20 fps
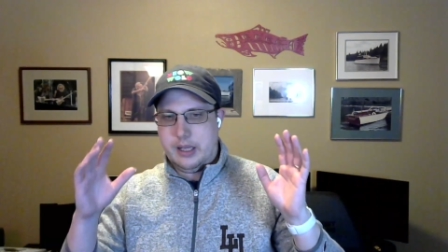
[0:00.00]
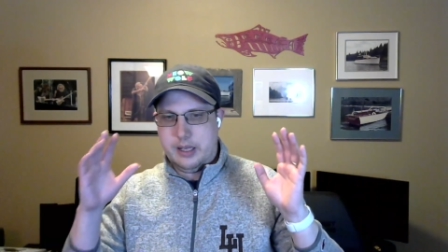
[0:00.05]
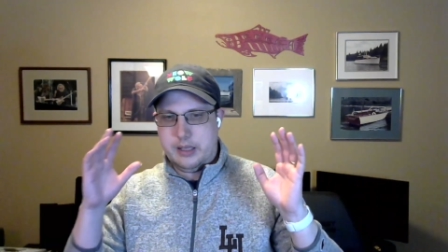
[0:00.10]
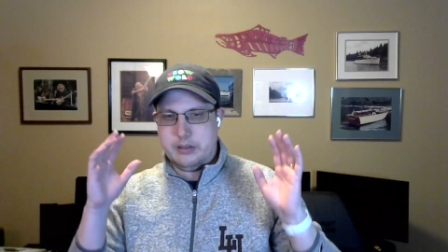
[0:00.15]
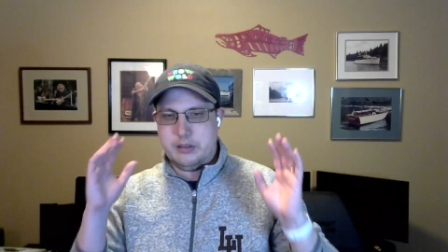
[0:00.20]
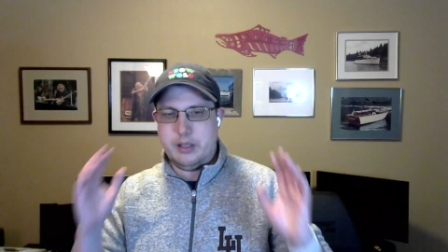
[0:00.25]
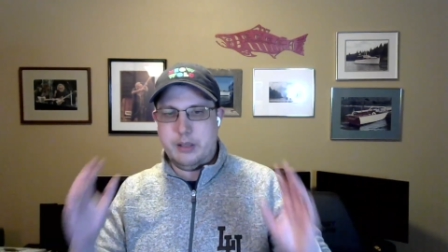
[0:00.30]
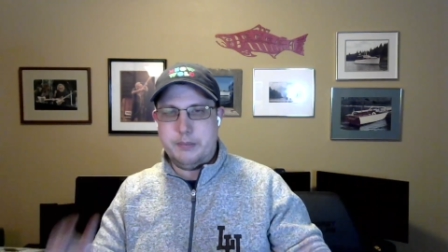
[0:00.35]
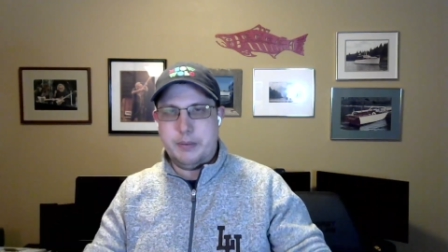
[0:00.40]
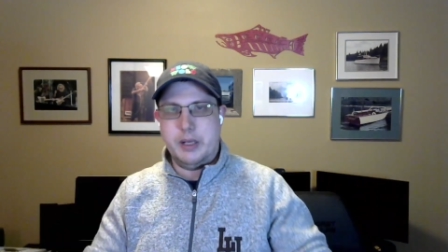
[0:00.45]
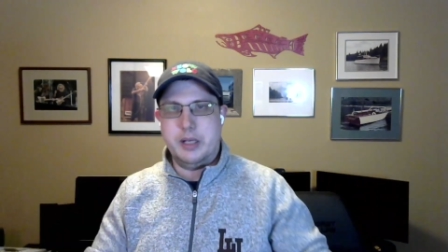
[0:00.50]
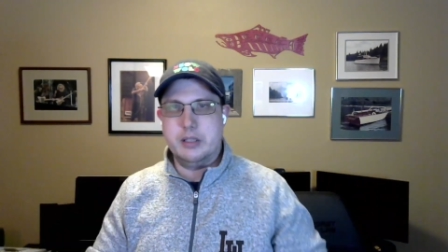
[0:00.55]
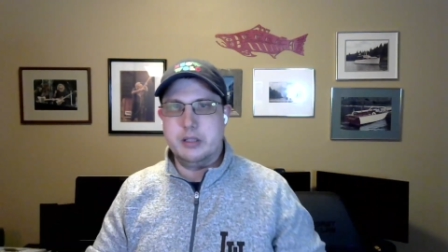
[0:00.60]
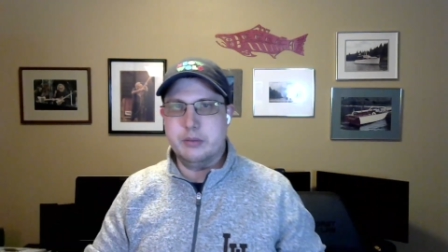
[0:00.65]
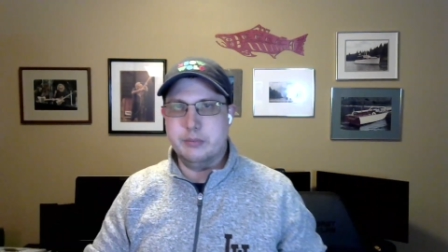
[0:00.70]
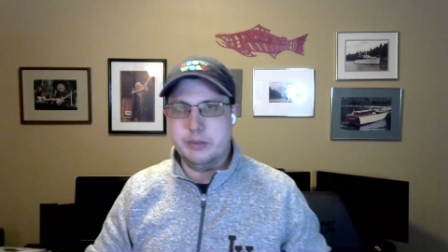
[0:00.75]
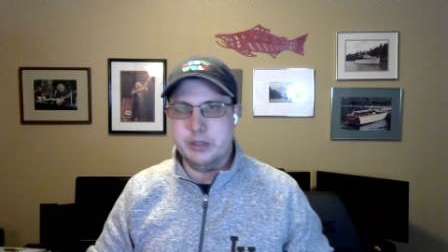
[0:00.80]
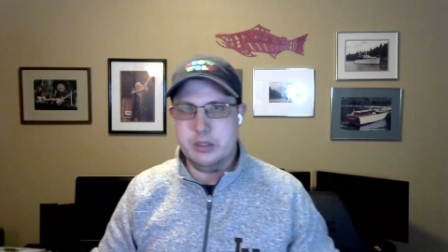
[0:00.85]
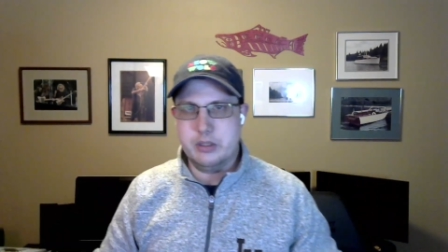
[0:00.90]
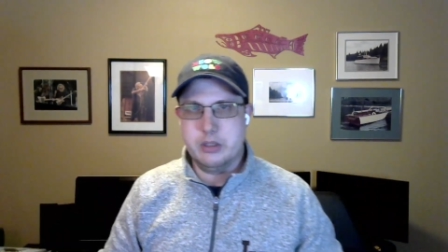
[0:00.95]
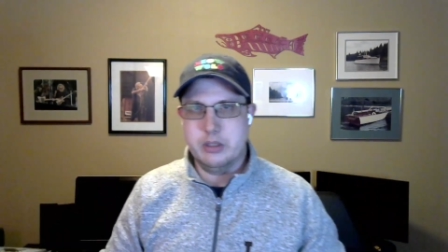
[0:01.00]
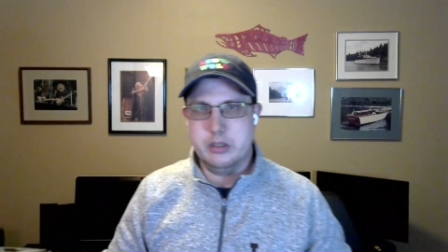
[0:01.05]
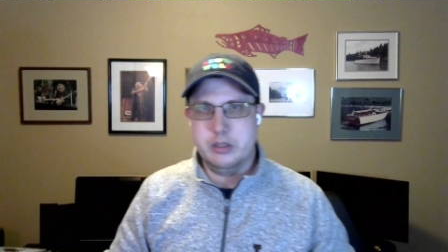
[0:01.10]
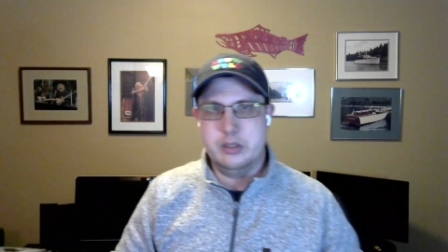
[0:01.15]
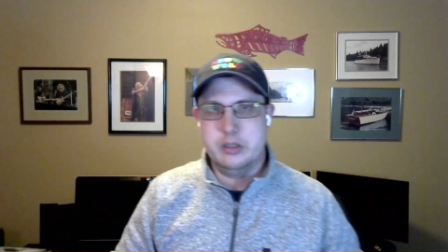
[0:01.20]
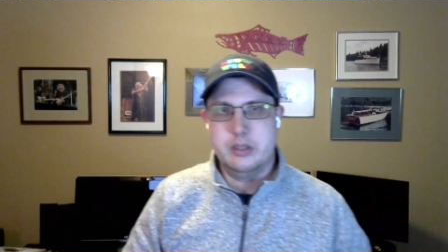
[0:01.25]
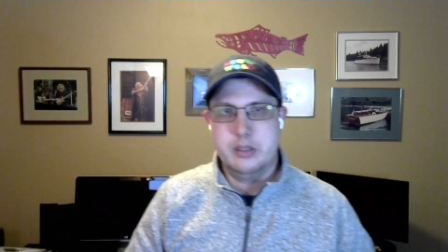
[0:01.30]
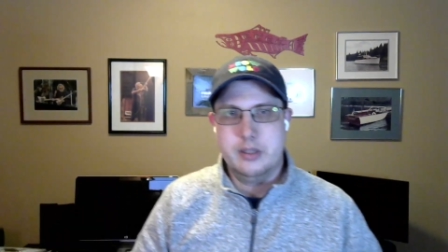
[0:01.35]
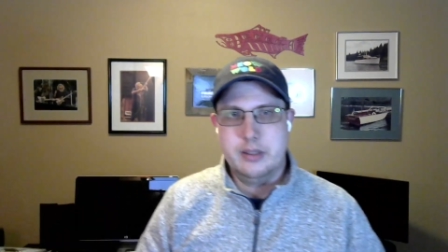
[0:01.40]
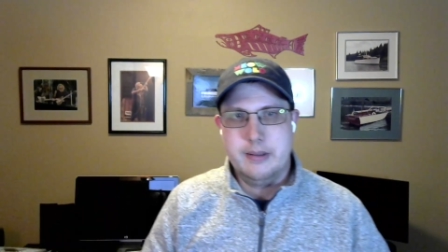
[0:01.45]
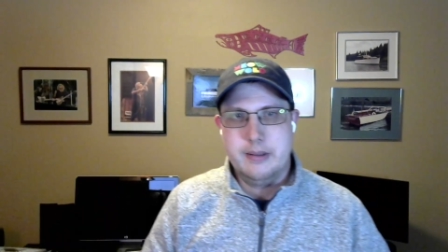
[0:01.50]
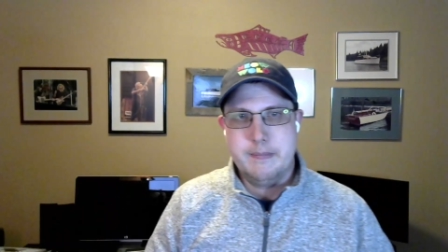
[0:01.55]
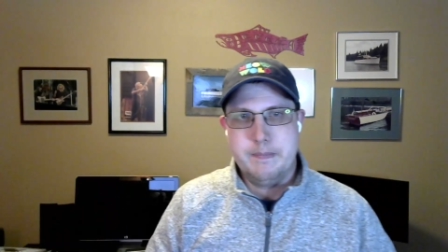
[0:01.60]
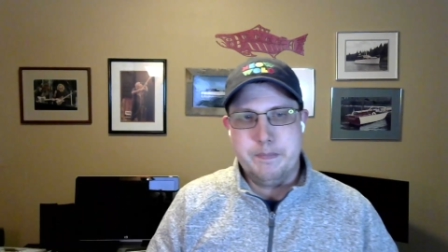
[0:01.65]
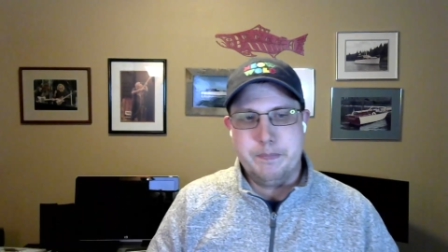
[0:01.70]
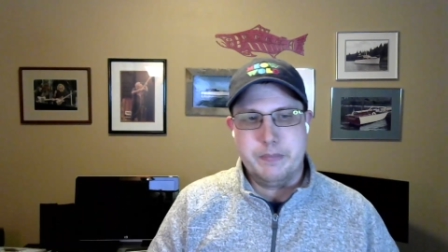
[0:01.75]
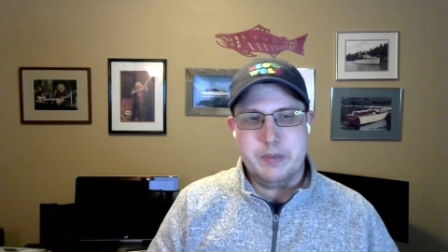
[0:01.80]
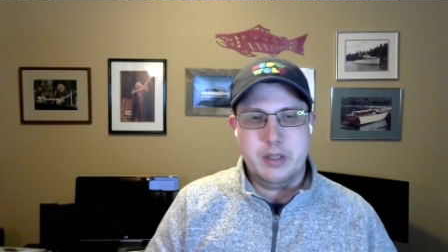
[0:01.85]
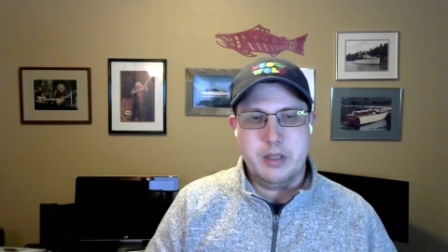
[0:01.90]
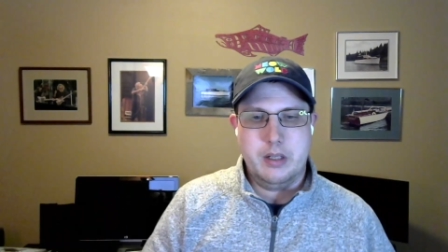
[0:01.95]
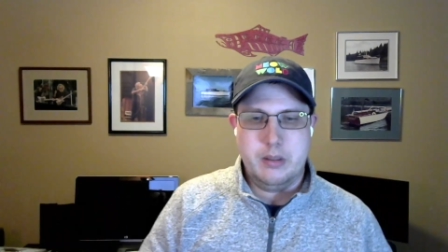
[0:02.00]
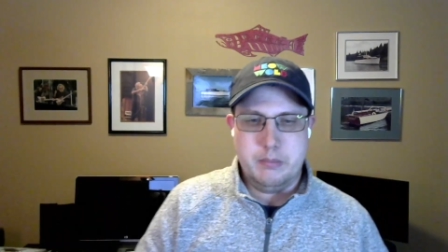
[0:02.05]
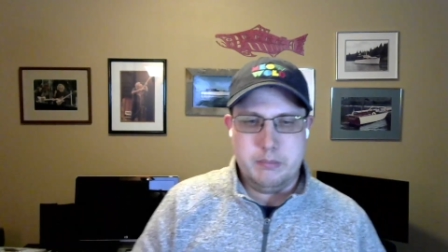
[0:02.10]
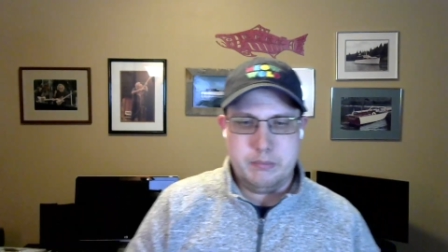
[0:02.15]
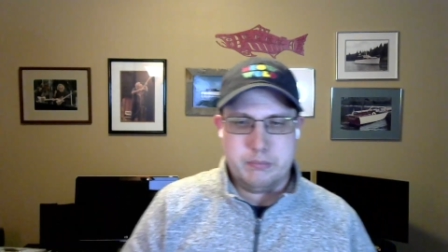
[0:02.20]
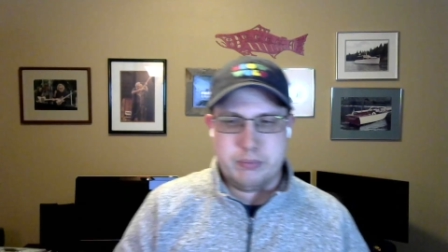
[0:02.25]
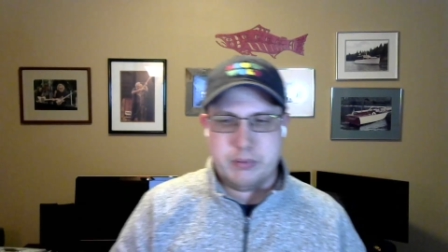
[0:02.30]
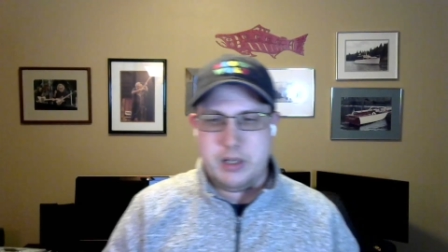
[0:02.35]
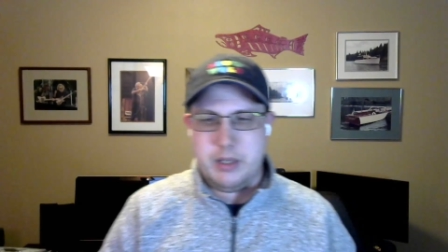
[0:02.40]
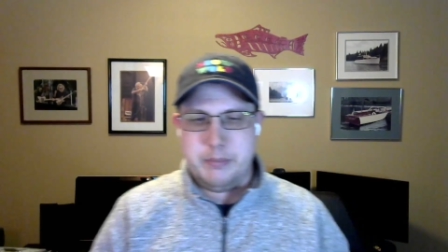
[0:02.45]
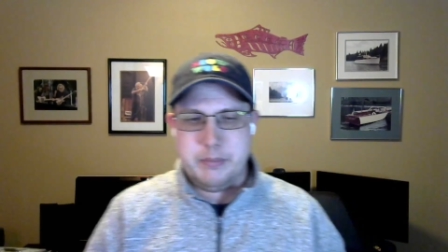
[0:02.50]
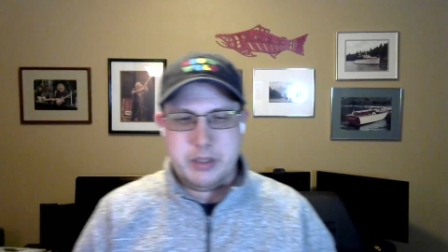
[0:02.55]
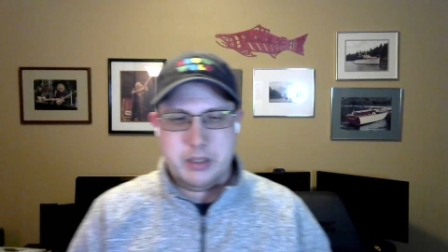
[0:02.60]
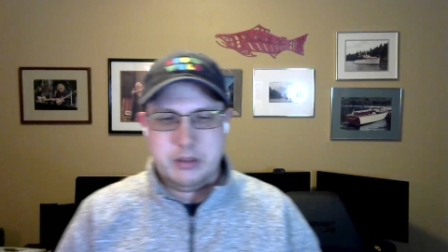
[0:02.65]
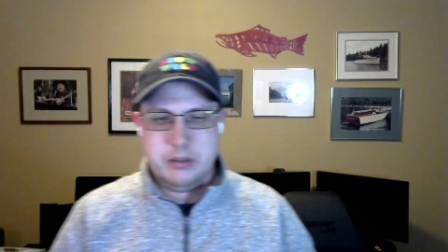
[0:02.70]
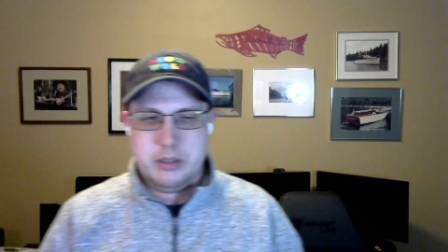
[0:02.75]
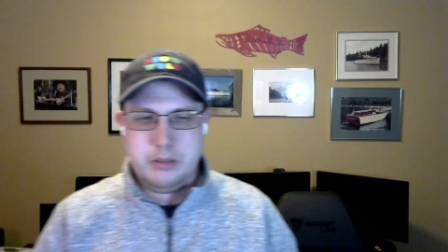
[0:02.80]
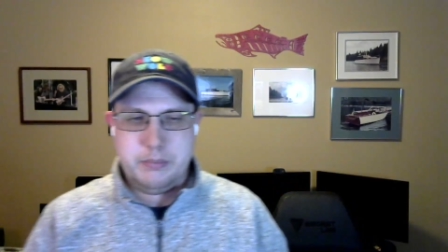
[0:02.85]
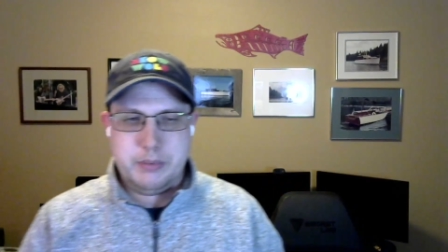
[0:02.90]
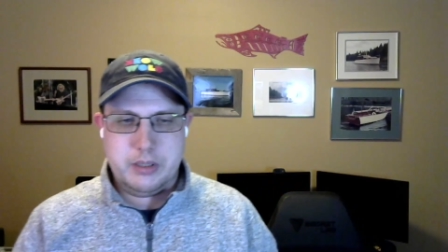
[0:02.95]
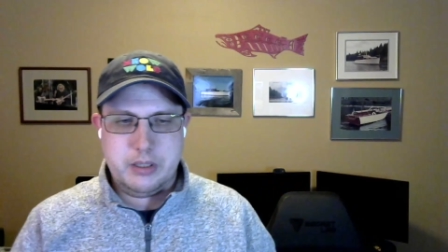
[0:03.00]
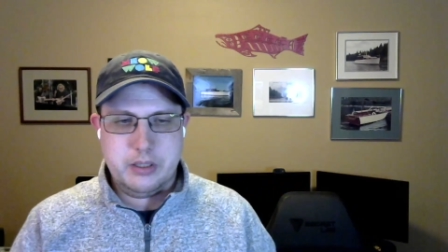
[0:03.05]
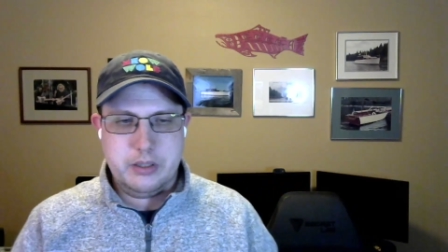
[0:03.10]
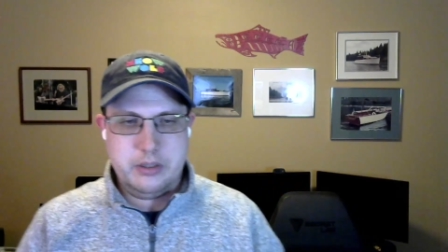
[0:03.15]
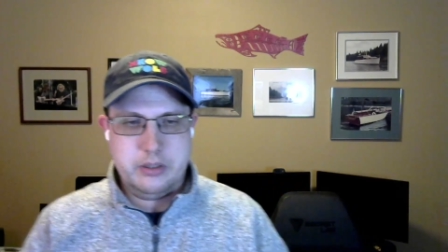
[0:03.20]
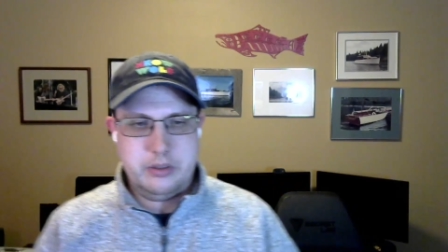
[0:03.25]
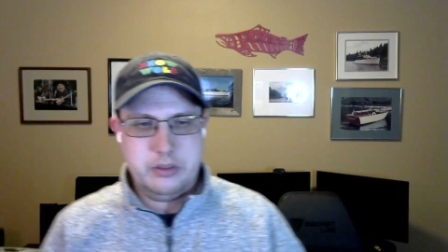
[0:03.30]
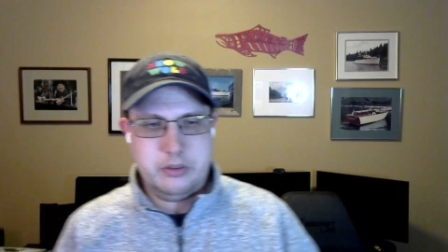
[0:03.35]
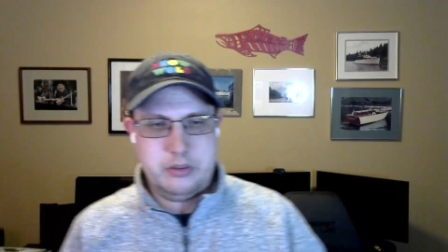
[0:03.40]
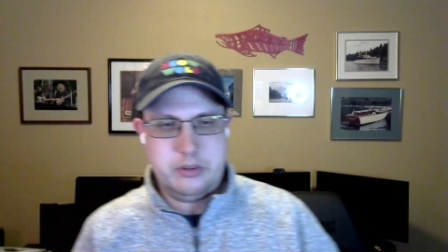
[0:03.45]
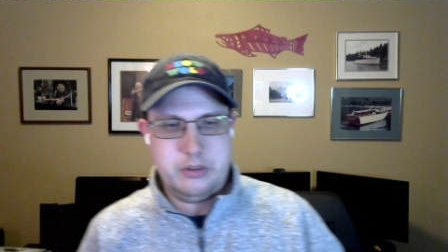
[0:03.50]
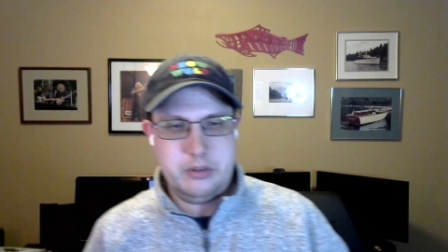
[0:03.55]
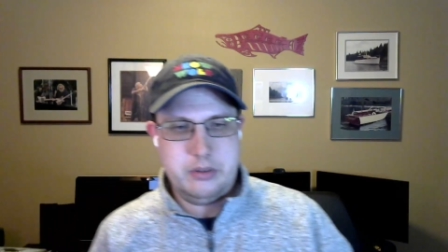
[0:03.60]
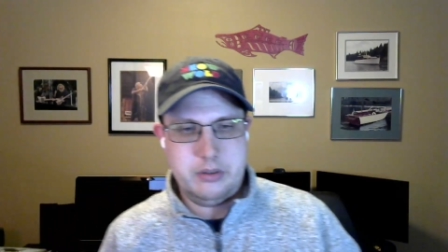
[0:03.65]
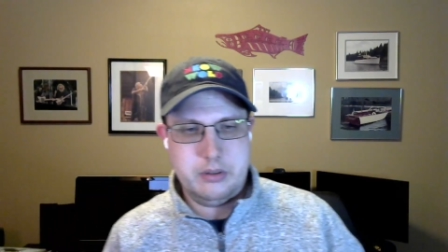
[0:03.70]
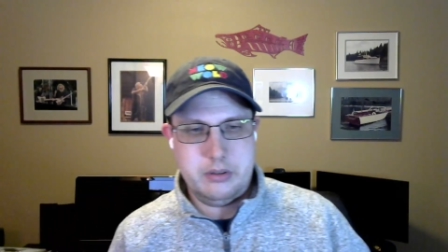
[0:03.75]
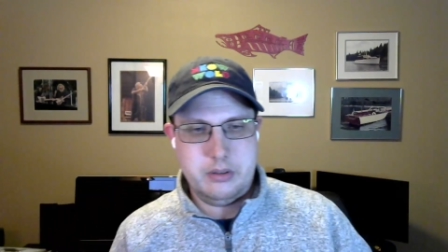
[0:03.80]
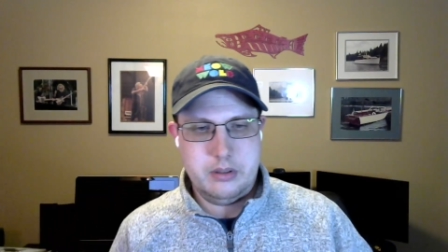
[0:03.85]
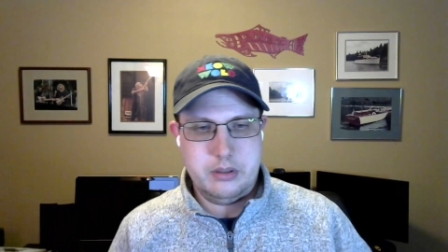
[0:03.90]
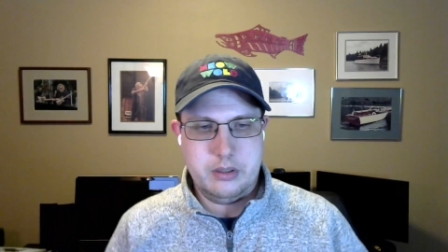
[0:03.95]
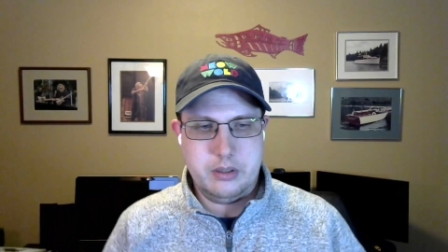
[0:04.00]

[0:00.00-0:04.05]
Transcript: as I possibly could, um, primarily because